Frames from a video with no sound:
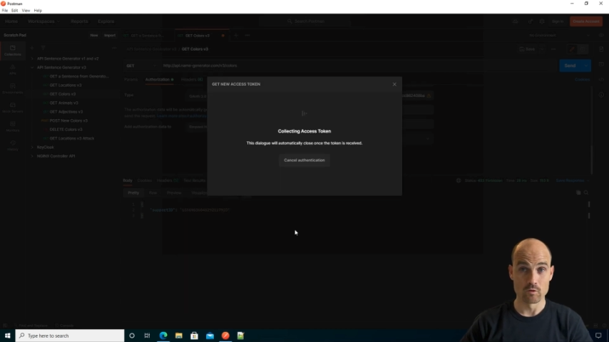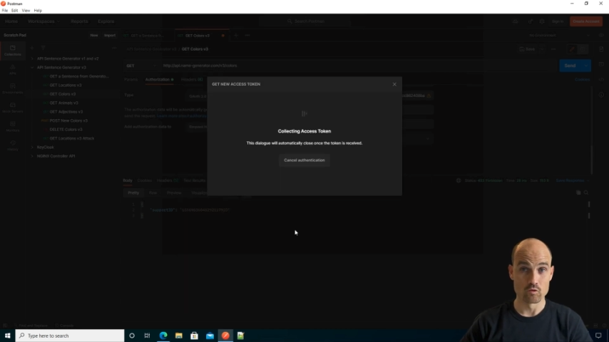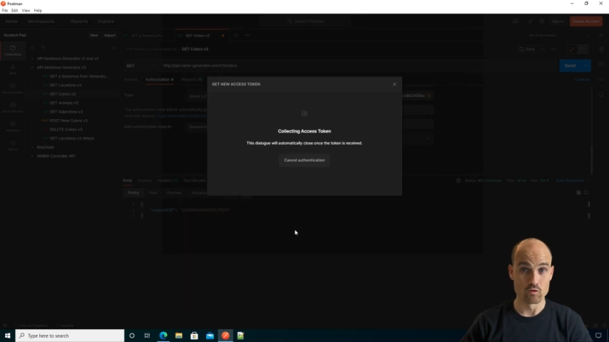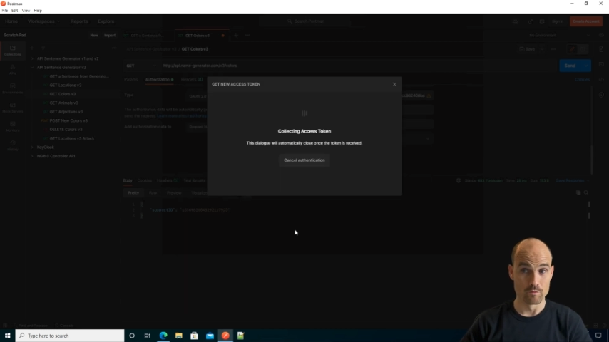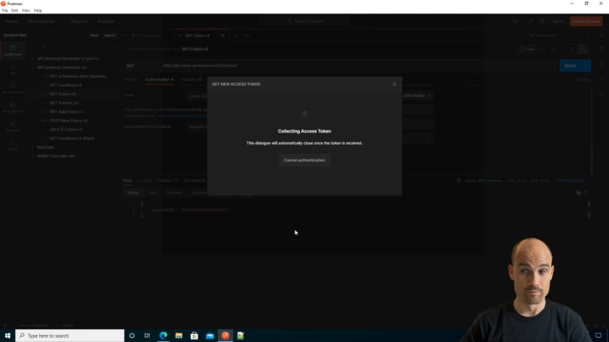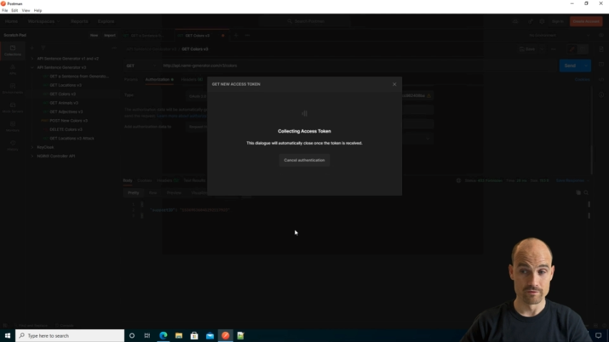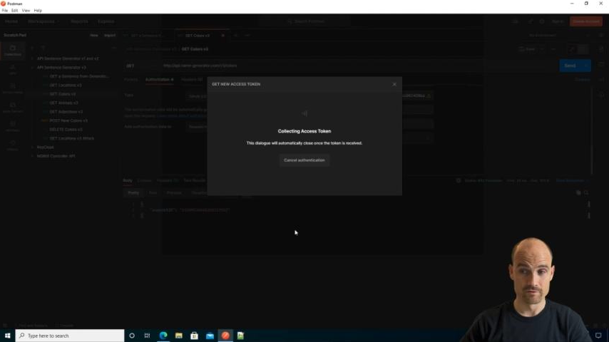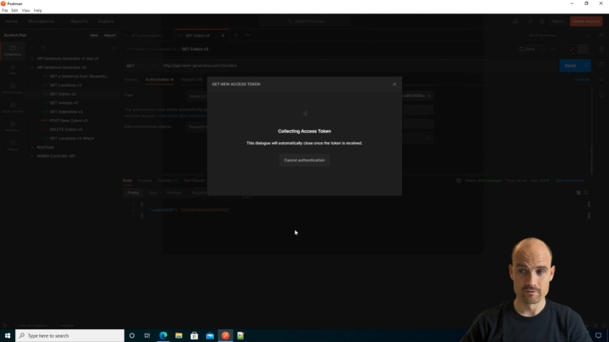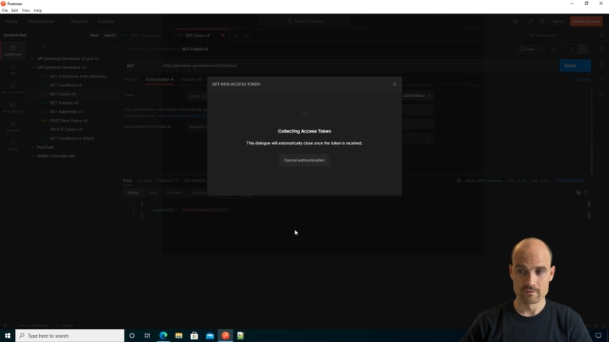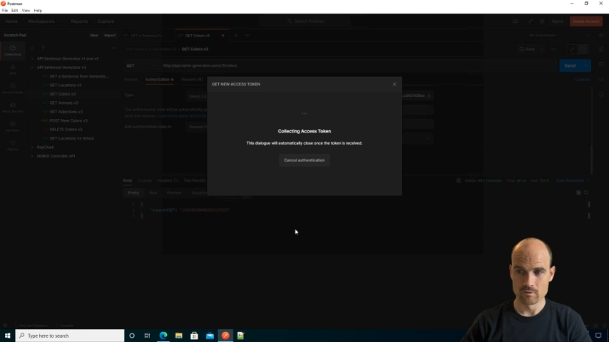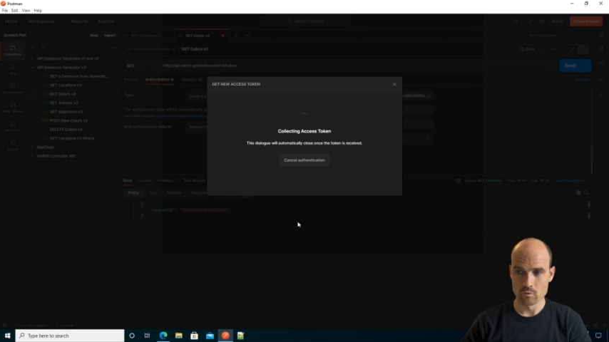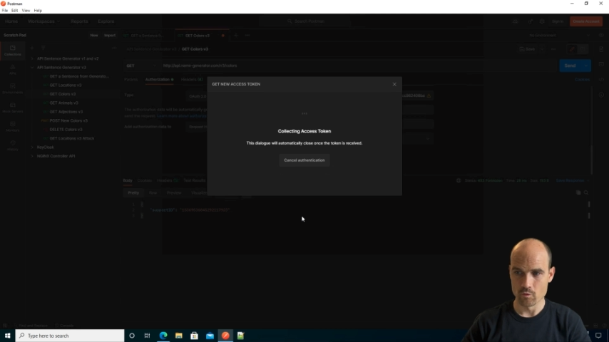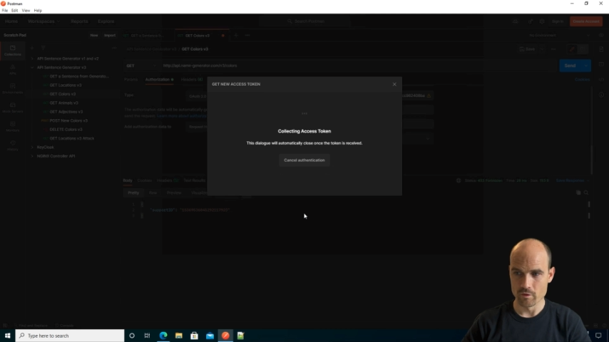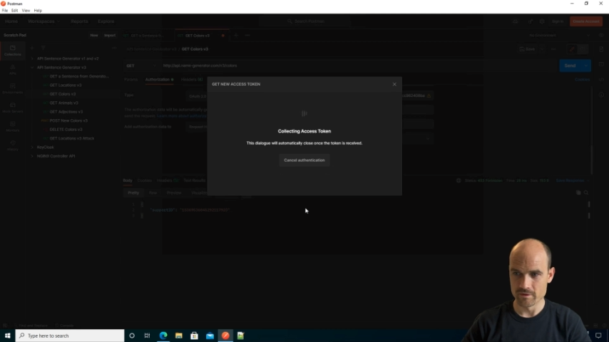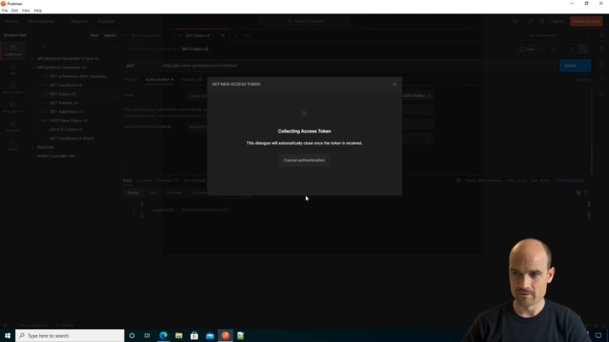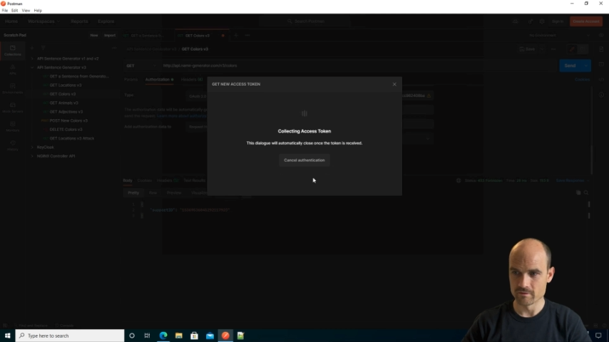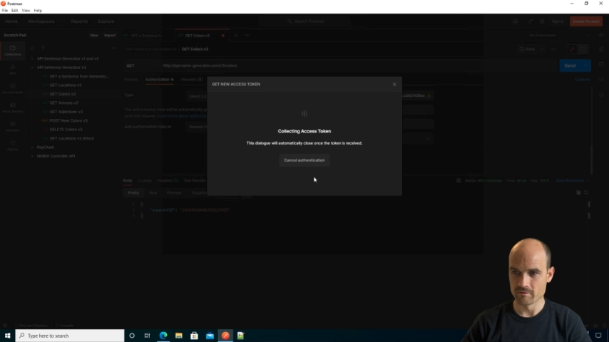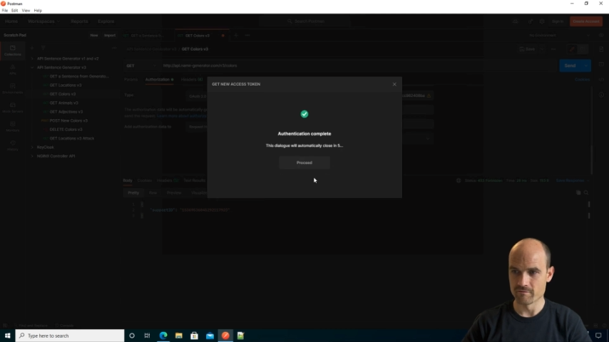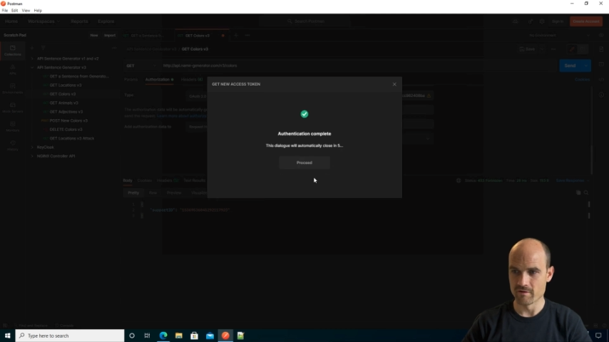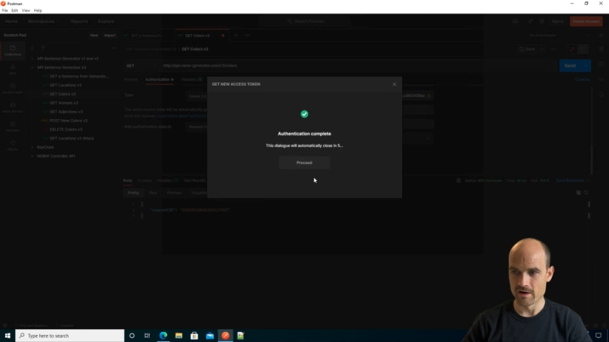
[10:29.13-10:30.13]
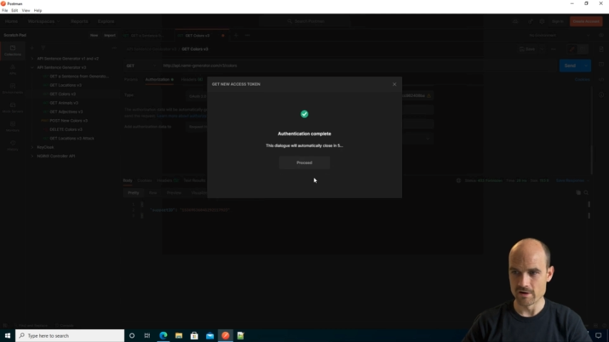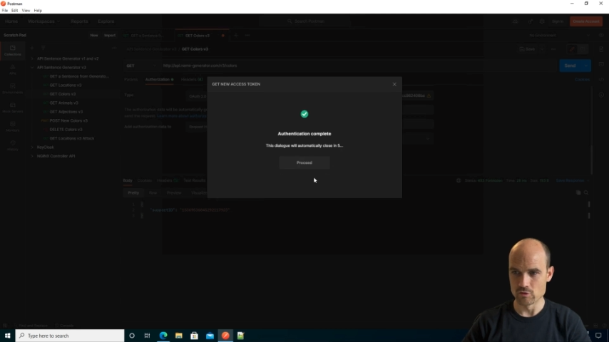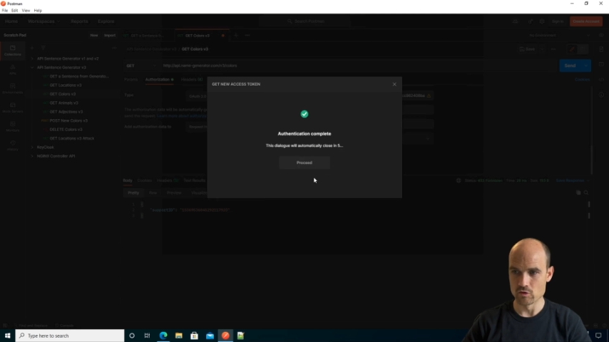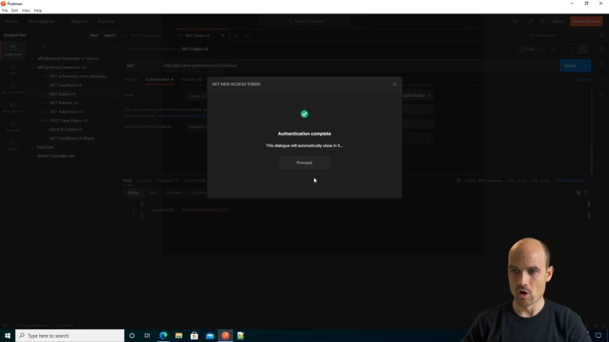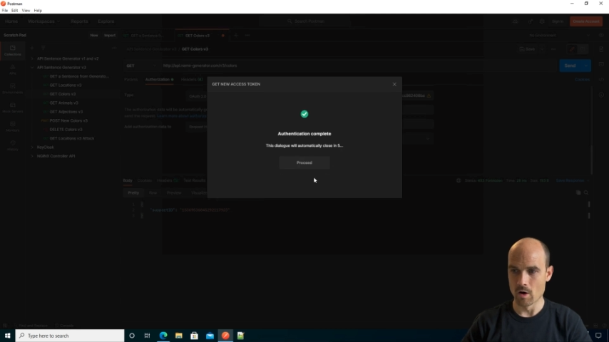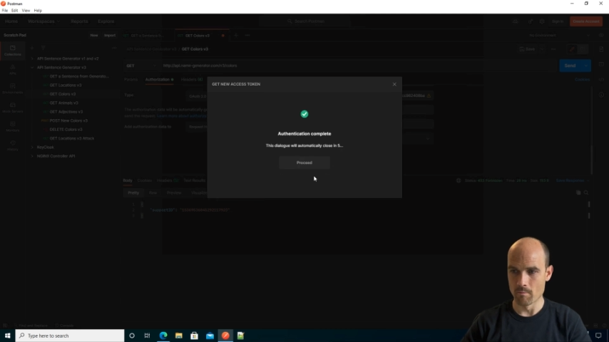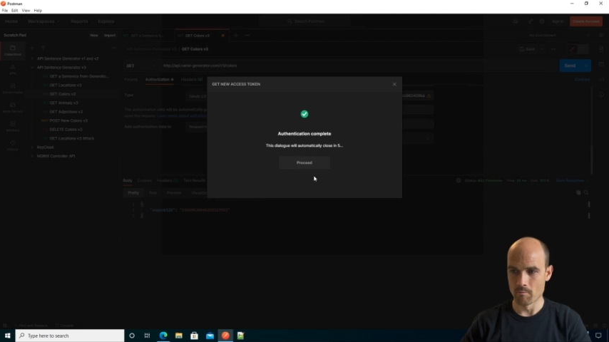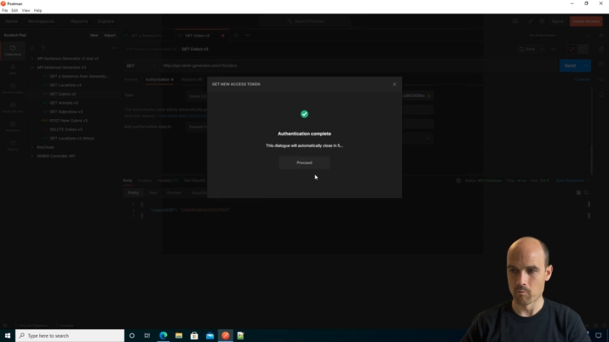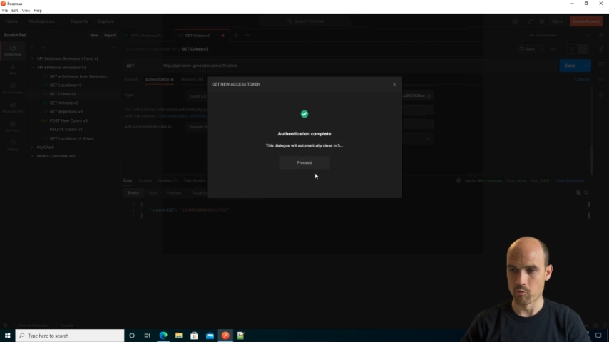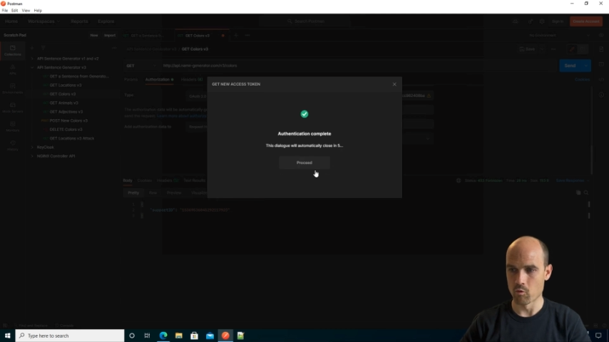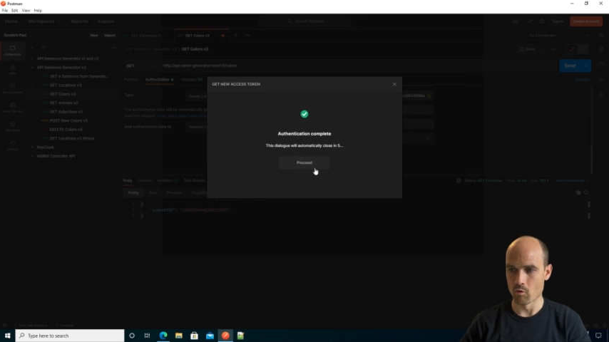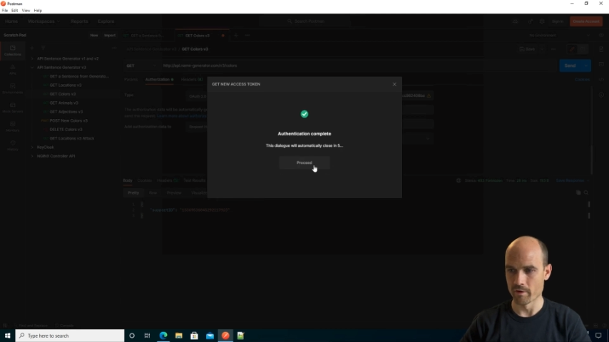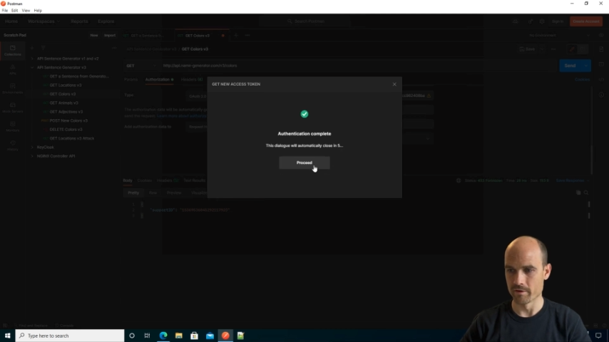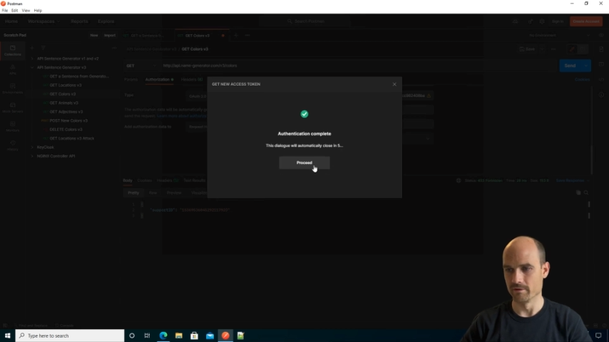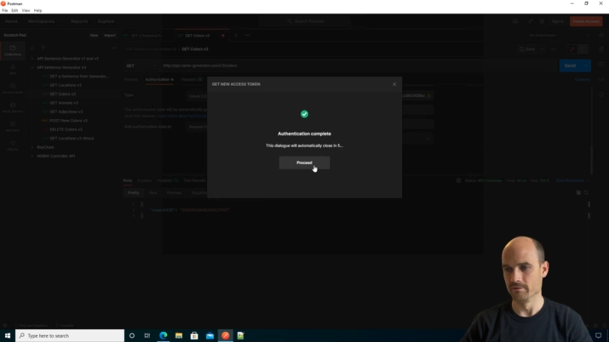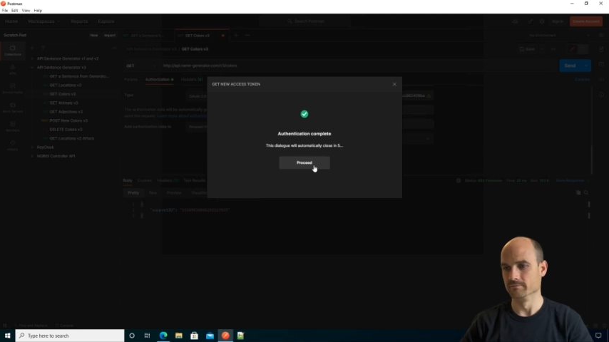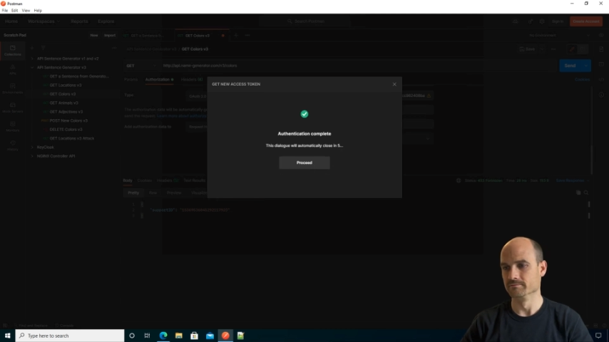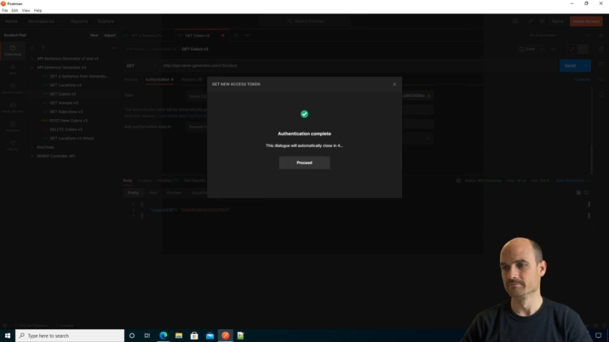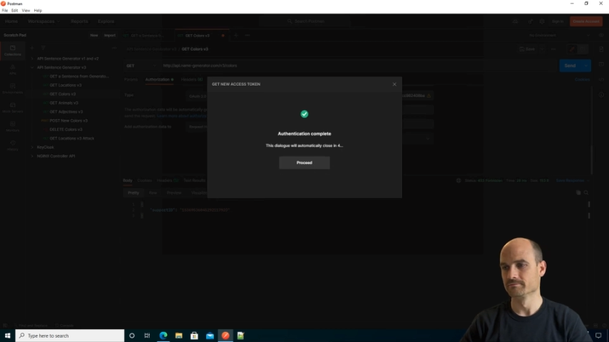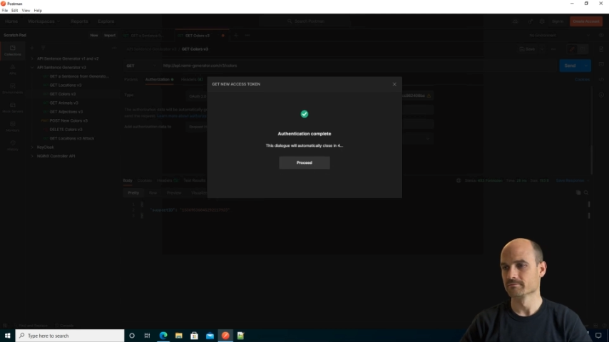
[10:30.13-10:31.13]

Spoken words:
groups with the value employee.